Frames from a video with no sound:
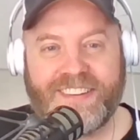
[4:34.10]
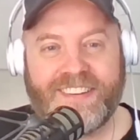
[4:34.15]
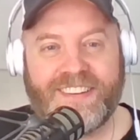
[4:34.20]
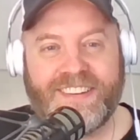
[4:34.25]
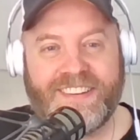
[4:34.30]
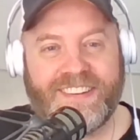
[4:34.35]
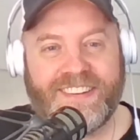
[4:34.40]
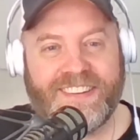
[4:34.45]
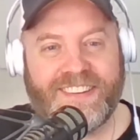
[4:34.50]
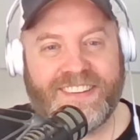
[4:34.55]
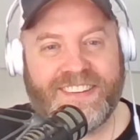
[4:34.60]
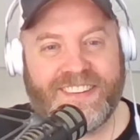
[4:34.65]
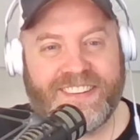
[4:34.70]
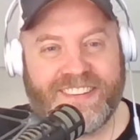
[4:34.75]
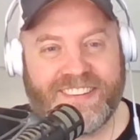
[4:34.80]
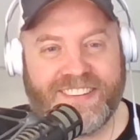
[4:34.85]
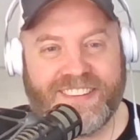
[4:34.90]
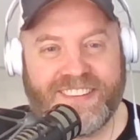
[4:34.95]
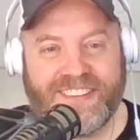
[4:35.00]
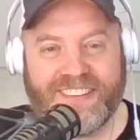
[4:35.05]

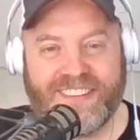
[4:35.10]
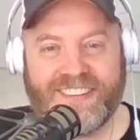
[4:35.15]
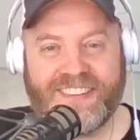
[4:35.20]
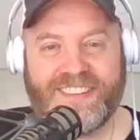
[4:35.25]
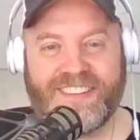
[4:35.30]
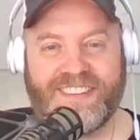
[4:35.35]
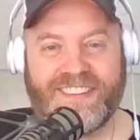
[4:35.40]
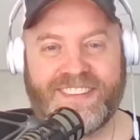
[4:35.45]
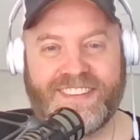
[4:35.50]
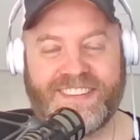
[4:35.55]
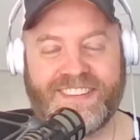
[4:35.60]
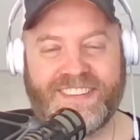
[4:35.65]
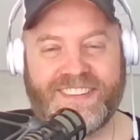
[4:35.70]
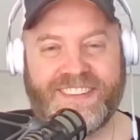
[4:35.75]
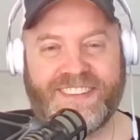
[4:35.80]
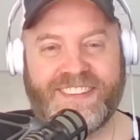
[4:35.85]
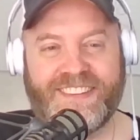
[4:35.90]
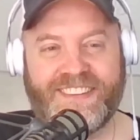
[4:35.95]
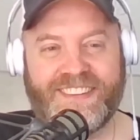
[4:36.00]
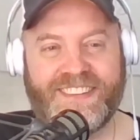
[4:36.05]

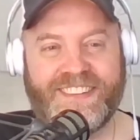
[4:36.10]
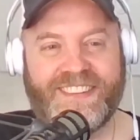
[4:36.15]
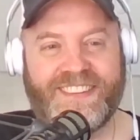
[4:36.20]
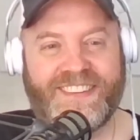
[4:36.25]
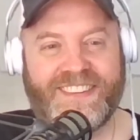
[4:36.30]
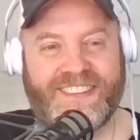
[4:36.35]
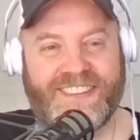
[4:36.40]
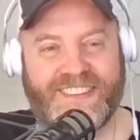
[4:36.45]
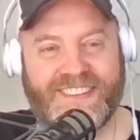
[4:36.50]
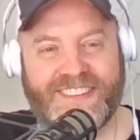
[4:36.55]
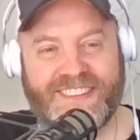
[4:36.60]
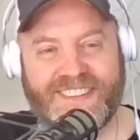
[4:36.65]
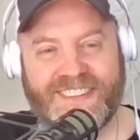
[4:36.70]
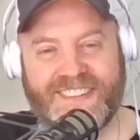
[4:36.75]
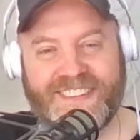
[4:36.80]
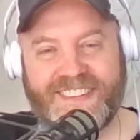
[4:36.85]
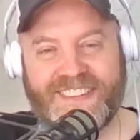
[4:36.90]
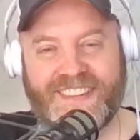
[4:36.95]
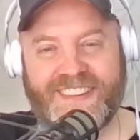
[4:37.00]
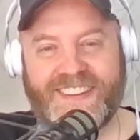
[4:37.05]

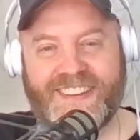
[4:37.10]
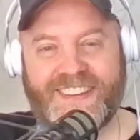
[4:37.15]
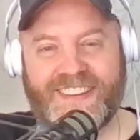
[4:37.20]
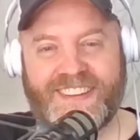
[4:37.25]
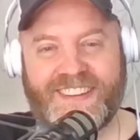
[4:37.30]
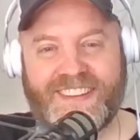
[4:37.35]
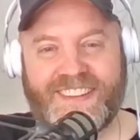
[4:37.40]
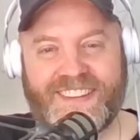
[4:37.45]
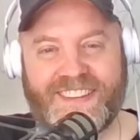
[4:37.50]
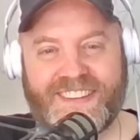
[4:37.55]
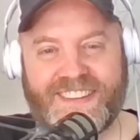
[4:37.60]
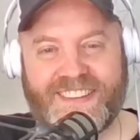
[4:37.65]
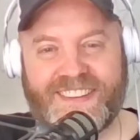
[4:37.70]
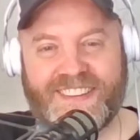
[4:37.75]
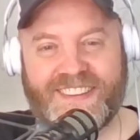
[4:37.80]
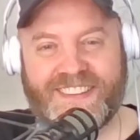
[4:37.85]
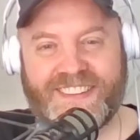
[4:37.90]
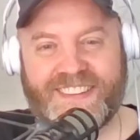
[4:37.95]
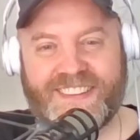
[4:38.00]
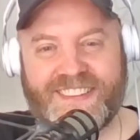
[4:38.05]

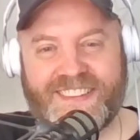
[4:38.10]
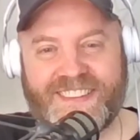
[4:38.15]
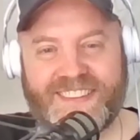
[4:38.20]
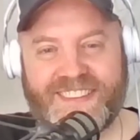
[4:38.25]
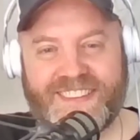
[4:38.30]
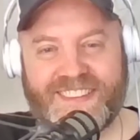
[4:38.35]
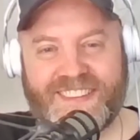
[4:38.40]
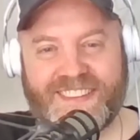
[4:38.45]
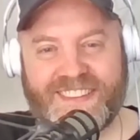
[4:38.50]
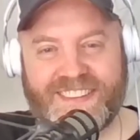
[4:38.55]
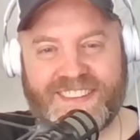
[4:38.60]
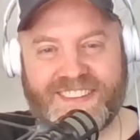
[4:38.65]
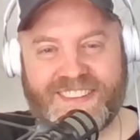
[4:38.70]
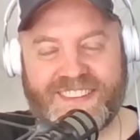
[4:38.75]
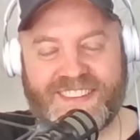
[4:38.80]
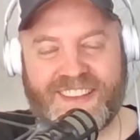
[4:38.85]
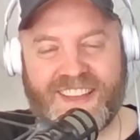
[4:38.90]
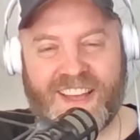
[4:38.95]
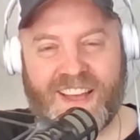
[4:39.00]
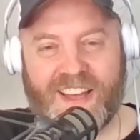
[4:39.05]

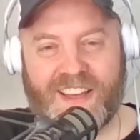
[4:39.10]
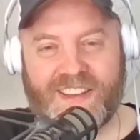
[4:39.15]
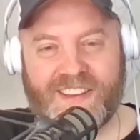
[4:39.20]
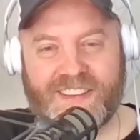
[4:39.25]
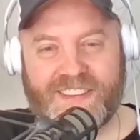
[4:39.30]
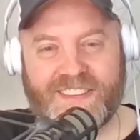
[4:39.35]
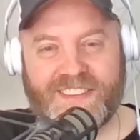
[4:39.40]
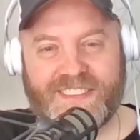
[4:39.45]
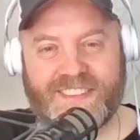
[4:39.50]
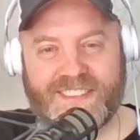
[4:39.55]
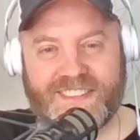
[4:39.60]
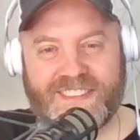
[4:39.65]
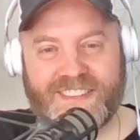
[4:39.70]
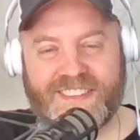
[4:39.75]
The person shown says nothing.